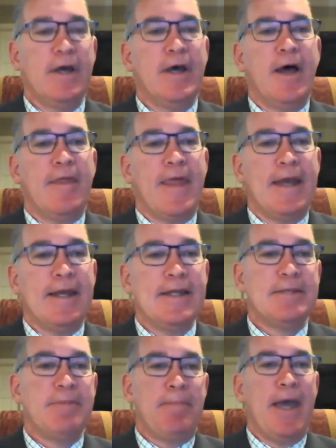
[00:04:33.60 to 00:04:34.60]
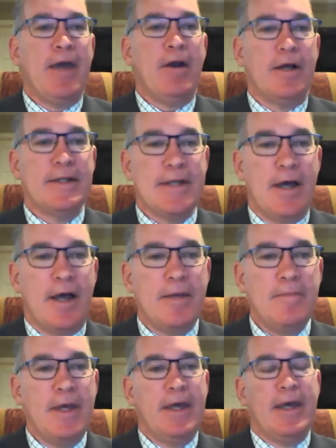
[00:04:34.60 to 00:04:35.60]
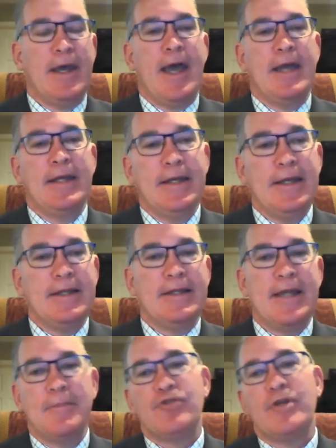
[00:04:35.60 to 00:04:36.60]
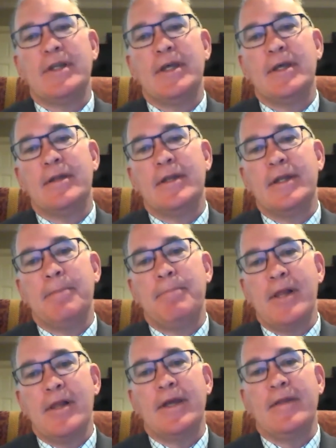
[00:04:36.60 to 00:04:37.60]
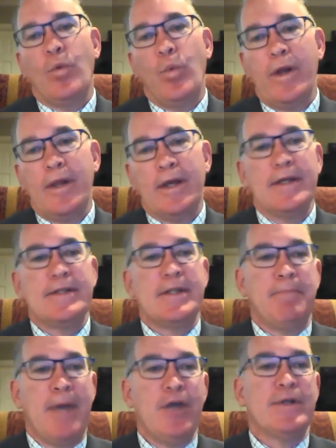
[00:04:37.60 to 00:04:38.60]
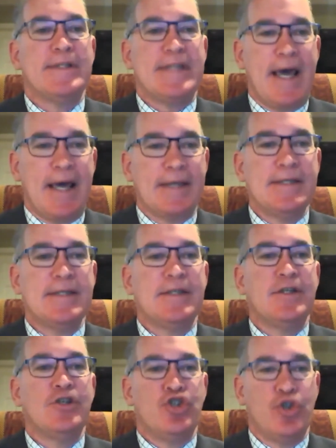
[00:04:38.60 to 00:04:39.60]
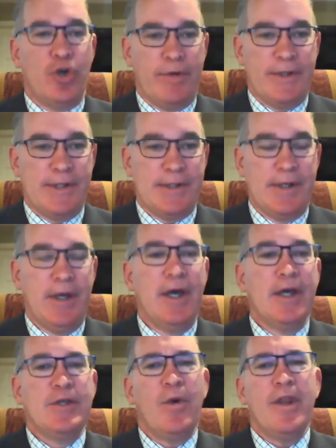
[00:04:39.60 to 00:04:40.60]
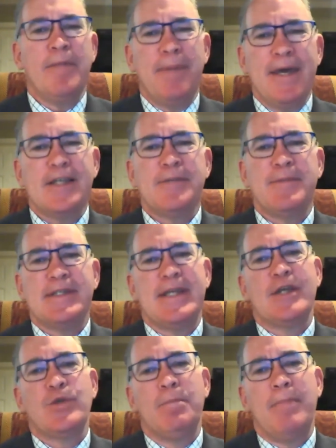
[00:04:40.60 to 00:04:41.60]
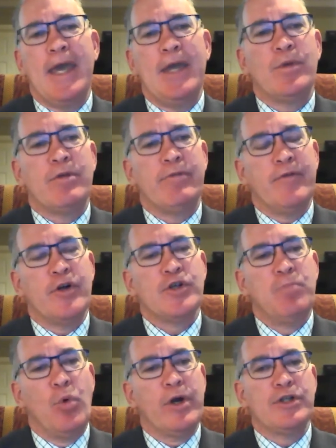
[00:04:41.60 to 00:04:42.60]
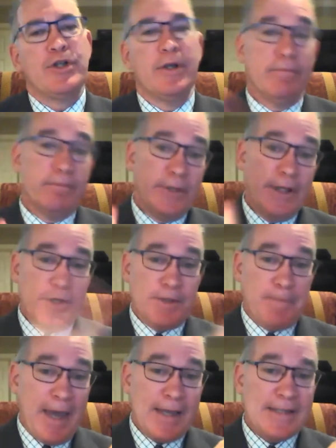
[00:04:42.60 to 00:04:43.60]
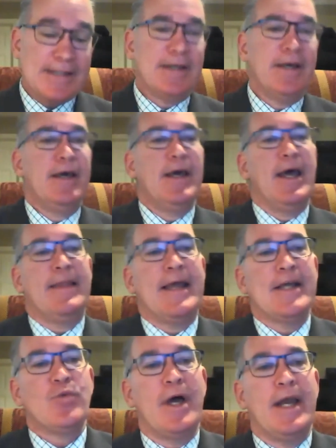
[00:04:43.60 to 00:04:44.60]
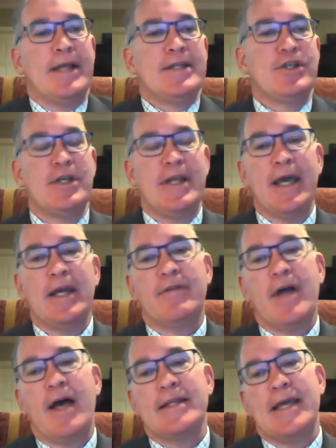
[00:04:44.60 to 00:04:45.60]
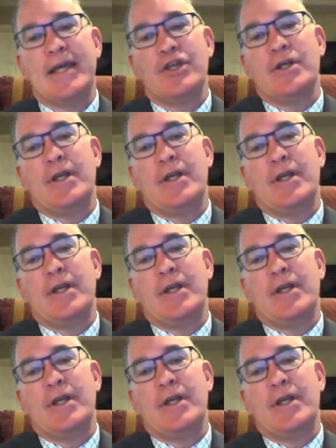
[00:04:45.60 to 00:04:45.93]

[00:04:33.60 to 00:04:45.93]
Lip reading: that needs to be paid on time. And you need to demonstrate the ability and the willingness to pay your taxes and your insurance. See, one of the biggest mistakes we made with the reverse mortgage years past, and that's why it had such a negative connotation,